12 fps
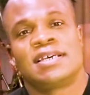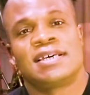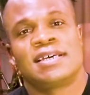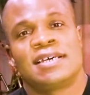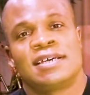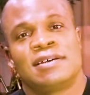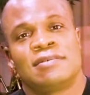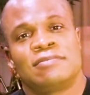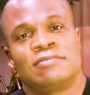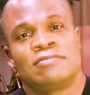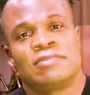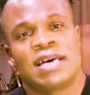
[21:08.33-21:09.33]

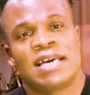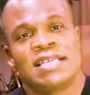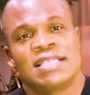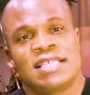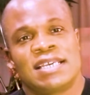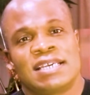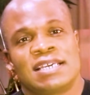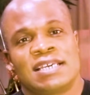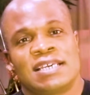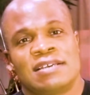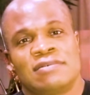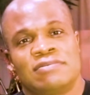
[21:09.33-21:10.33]
I think
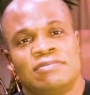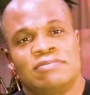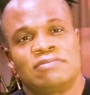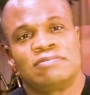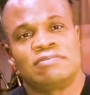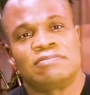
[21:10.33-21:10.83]
if